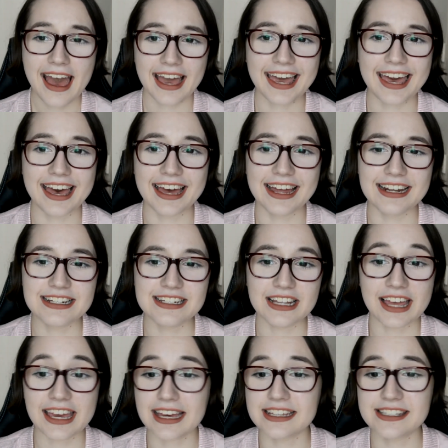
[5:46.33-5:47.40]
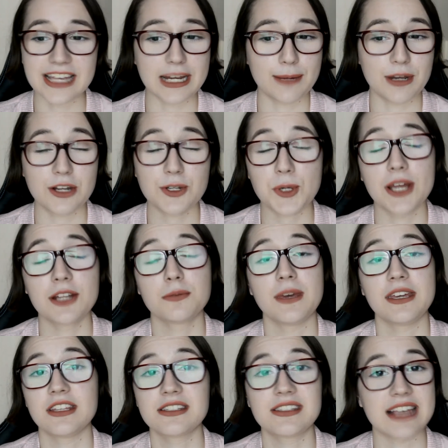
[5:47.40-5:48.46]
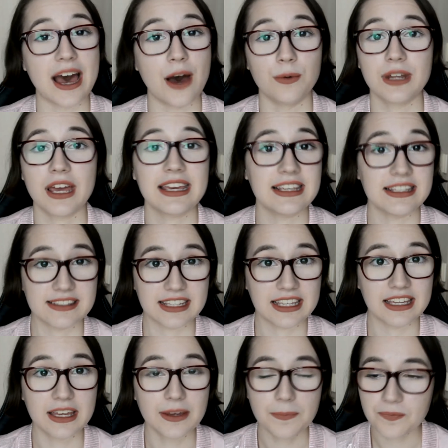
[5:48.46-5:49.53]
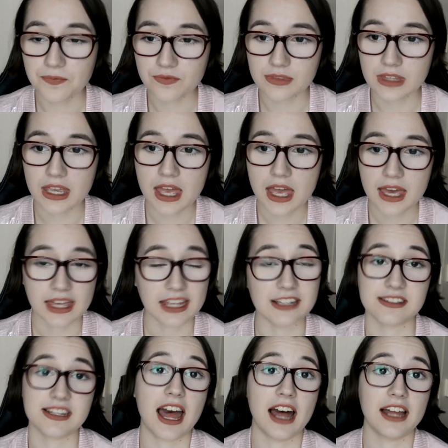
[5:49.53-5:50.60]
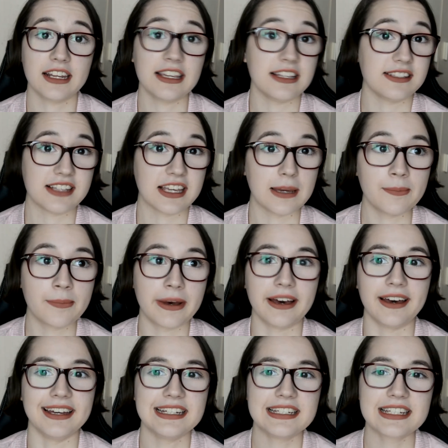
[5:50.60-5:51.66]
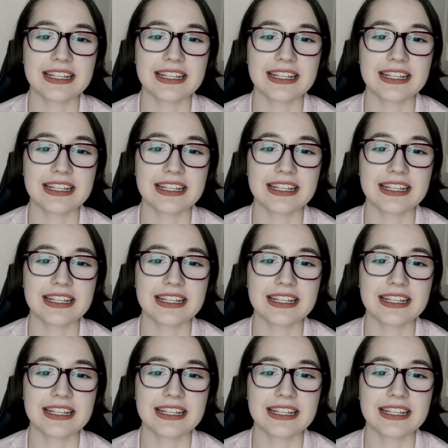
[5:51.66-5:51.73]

and like i said i'm not trying to make this sound easy it is not easy but